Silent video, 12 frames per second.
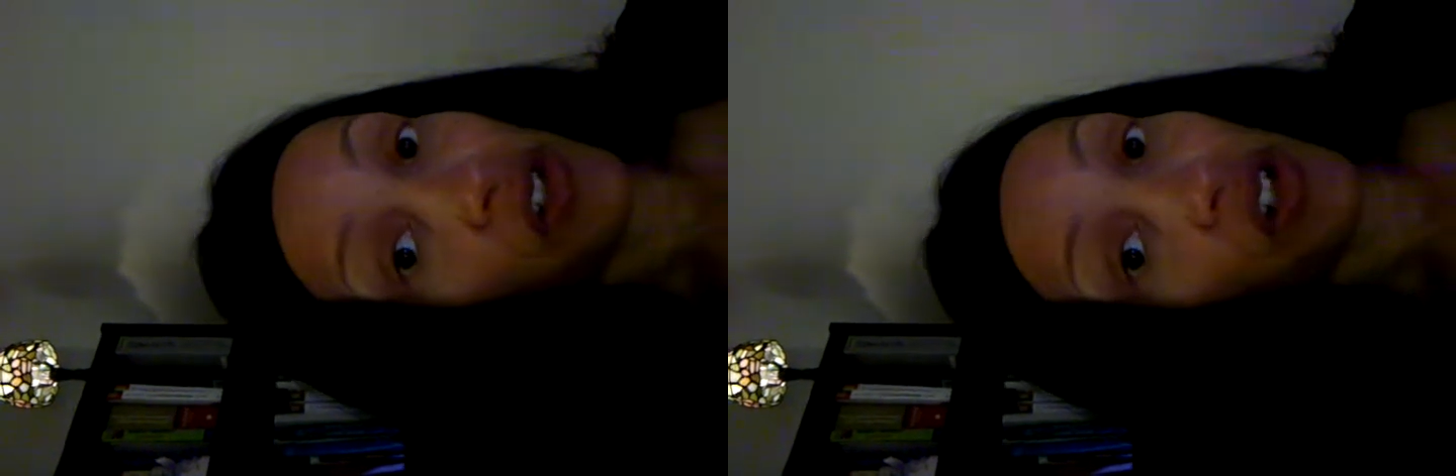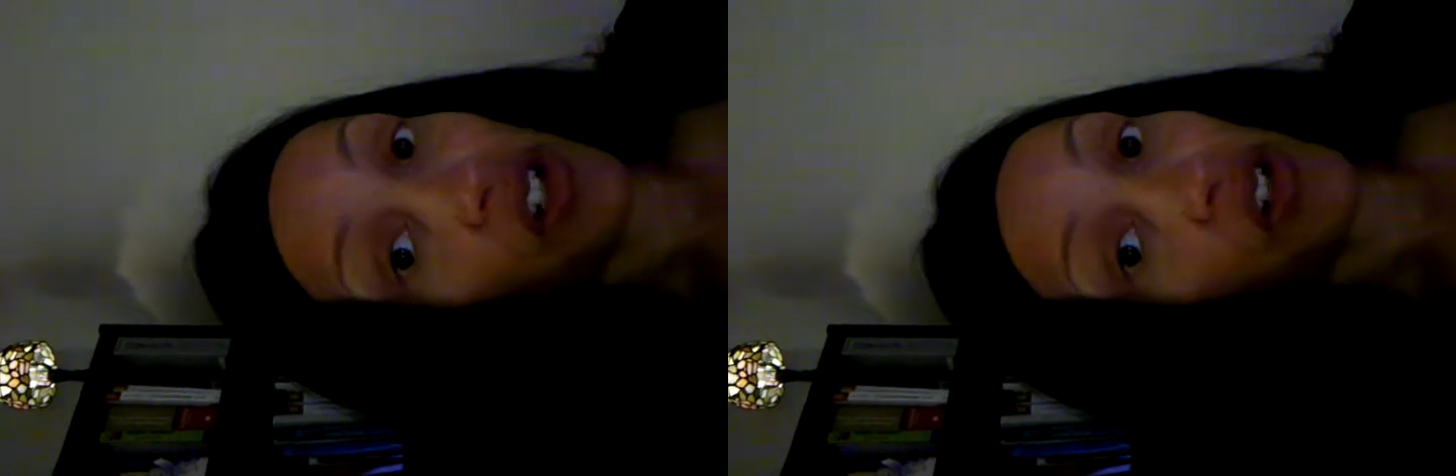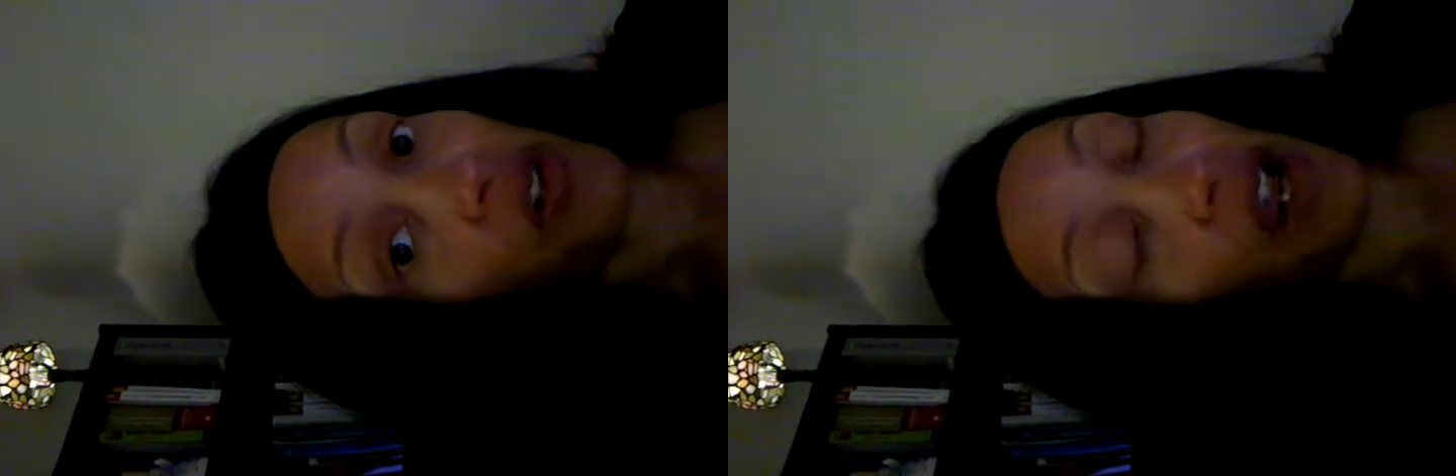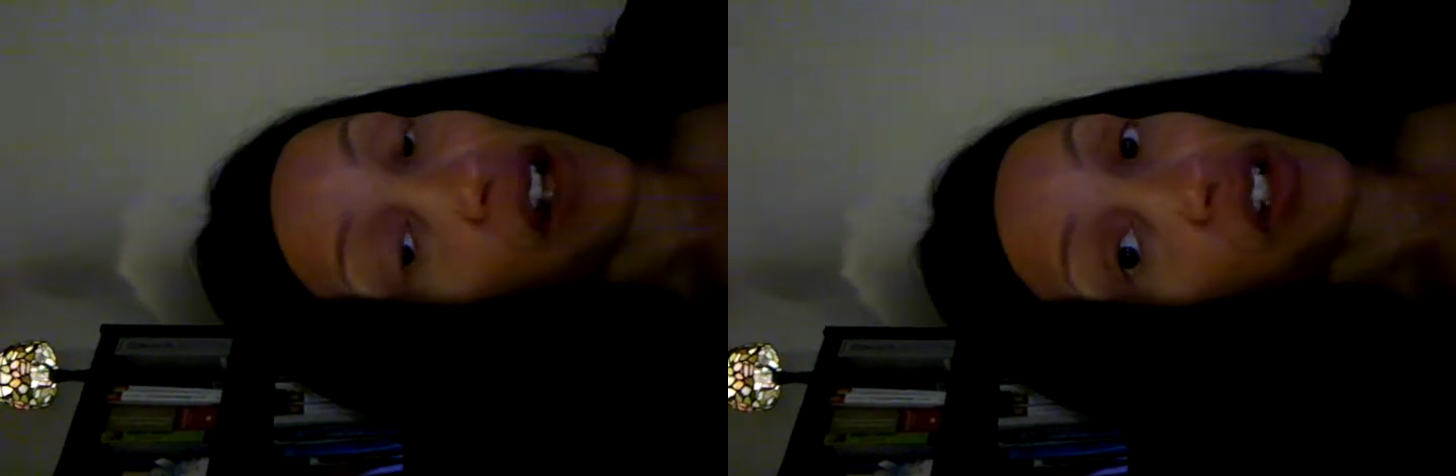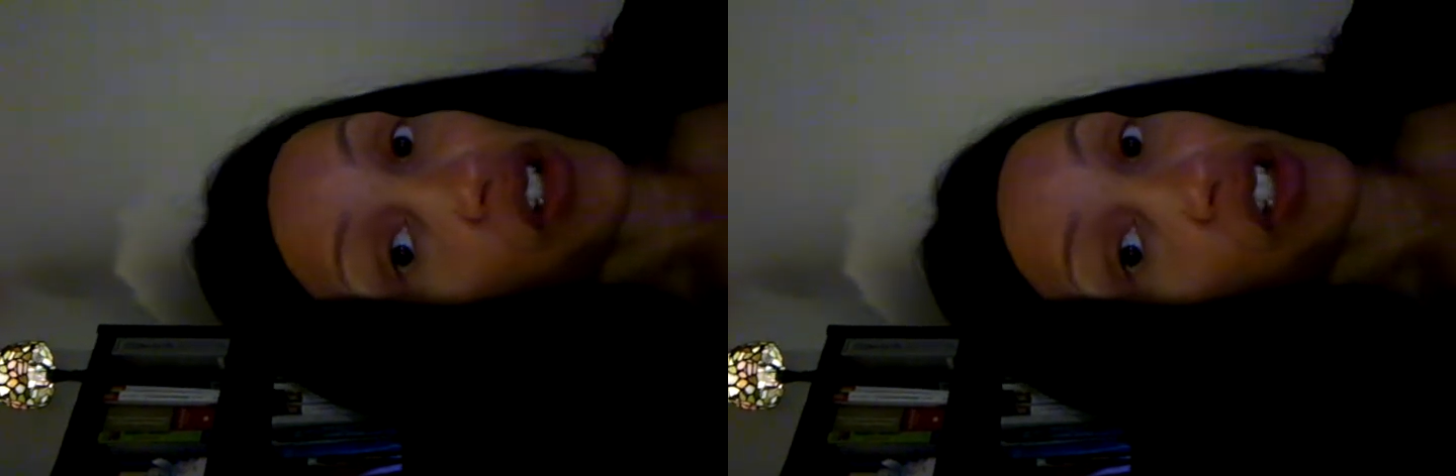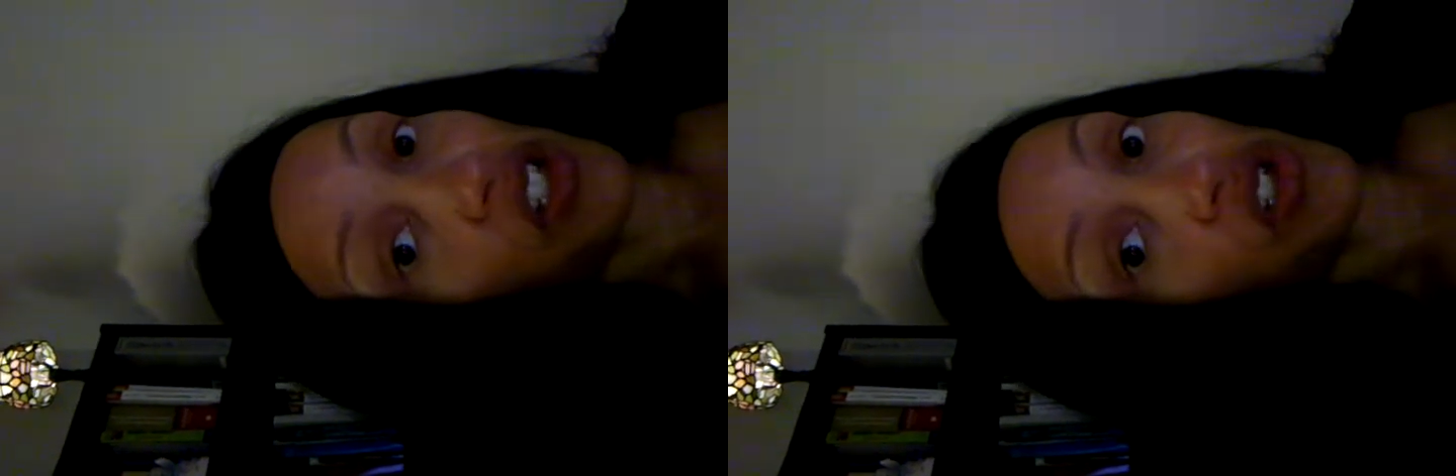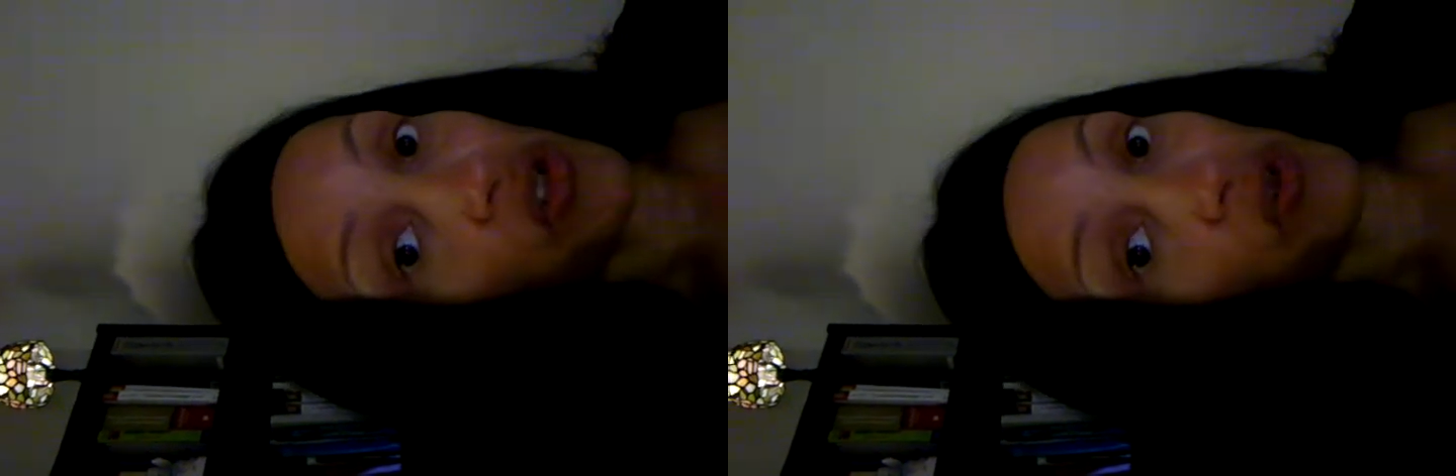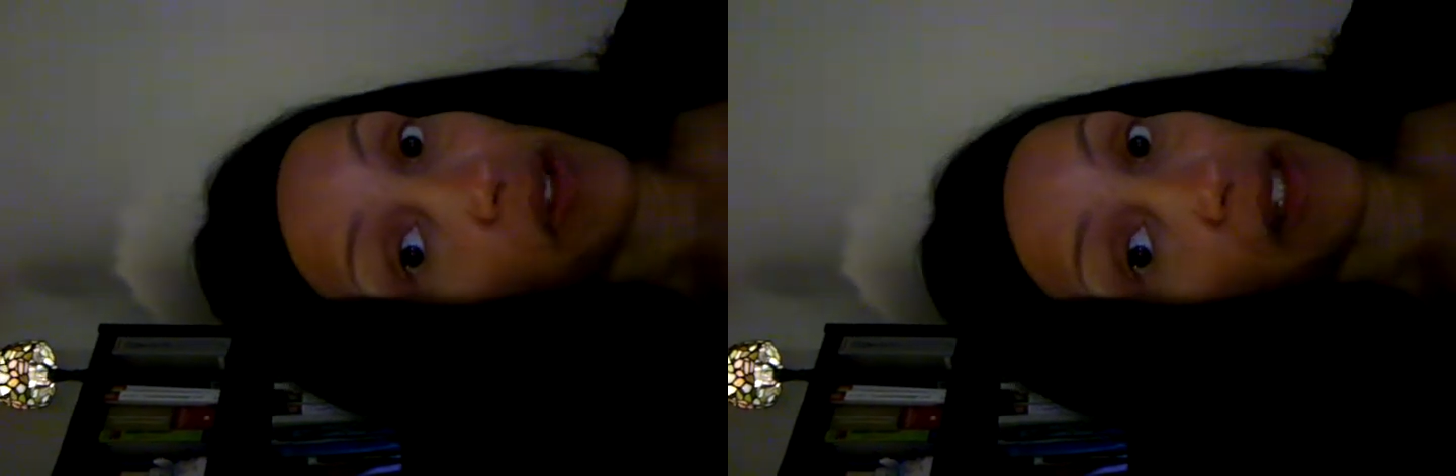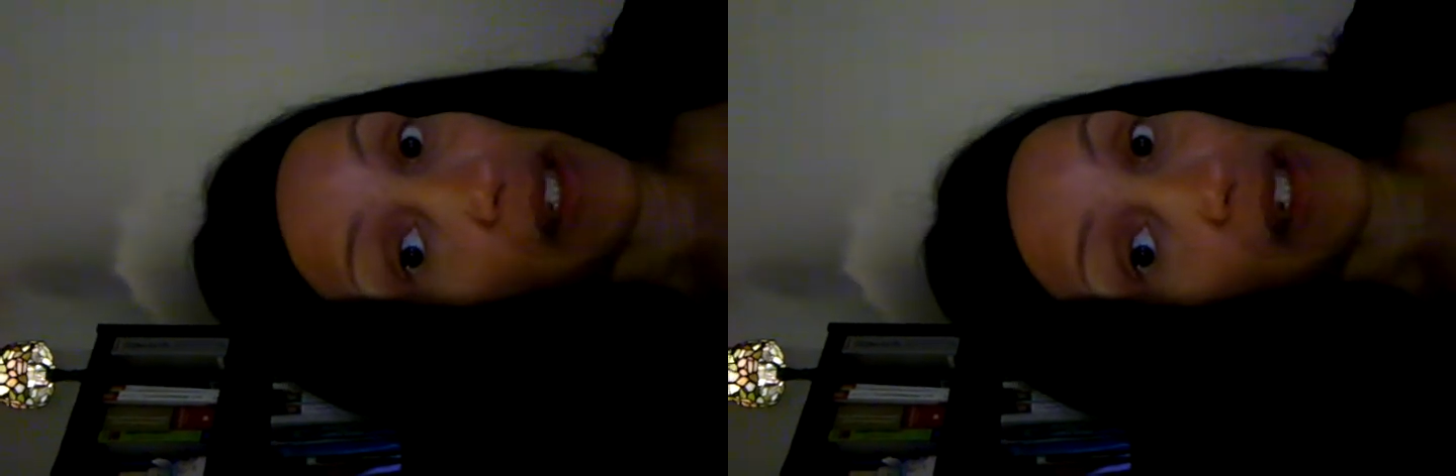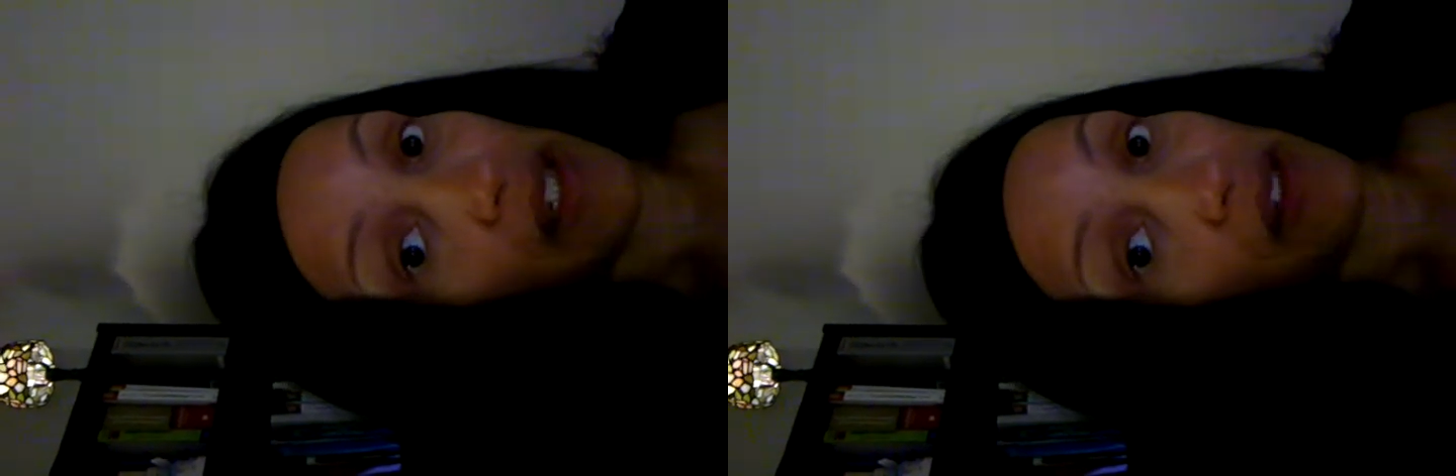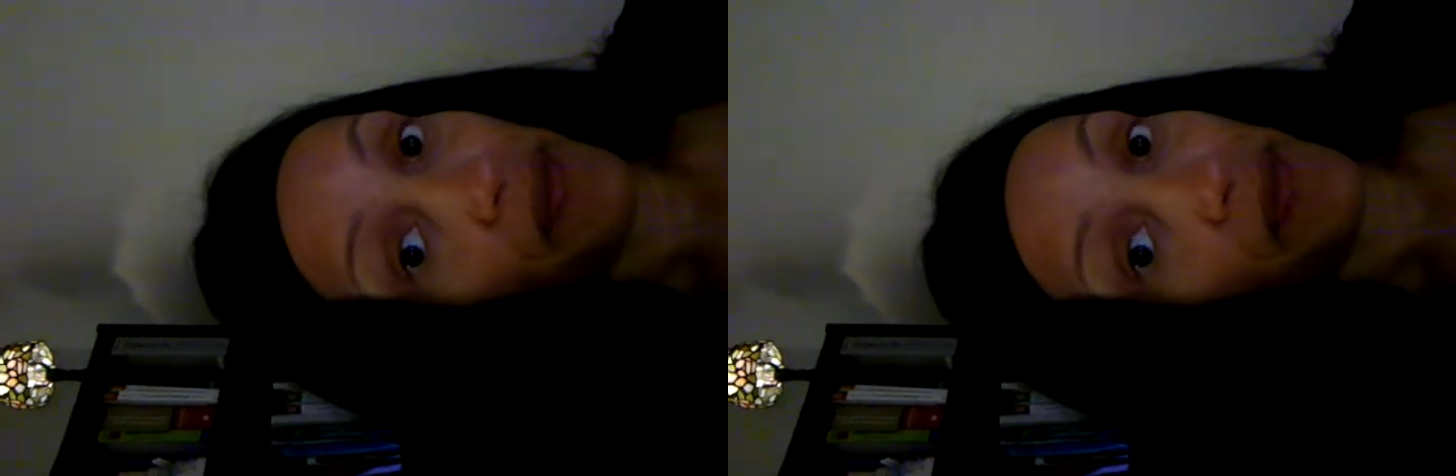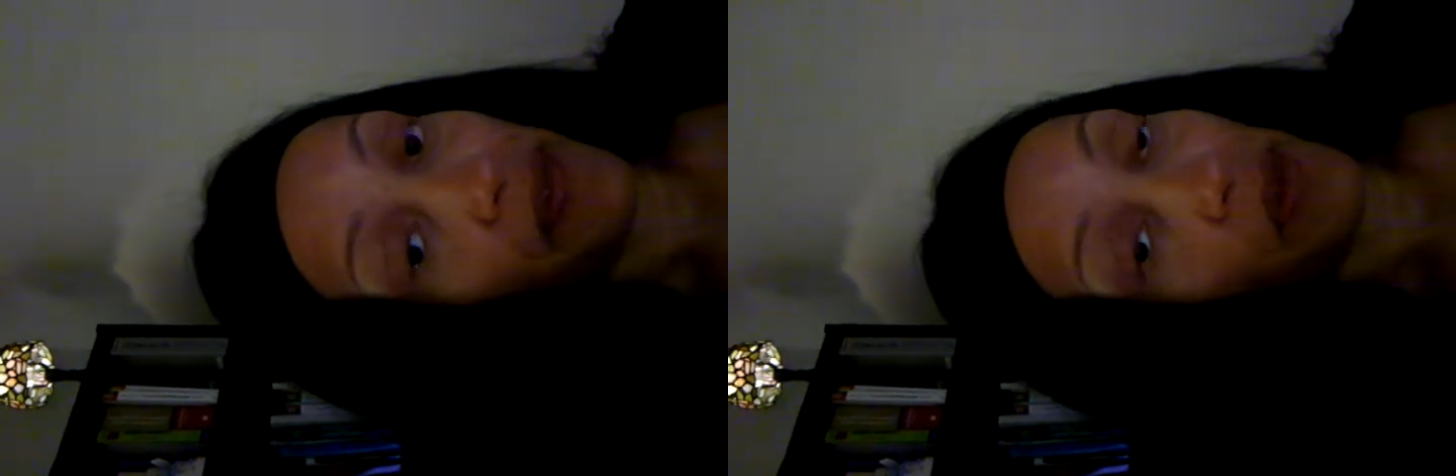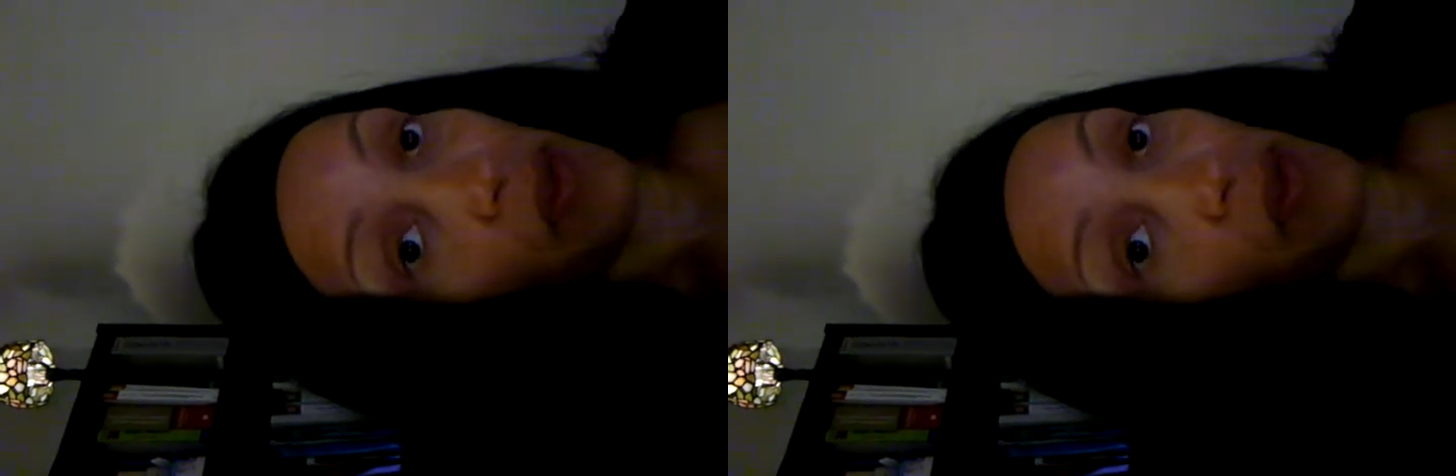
I started gradually juicing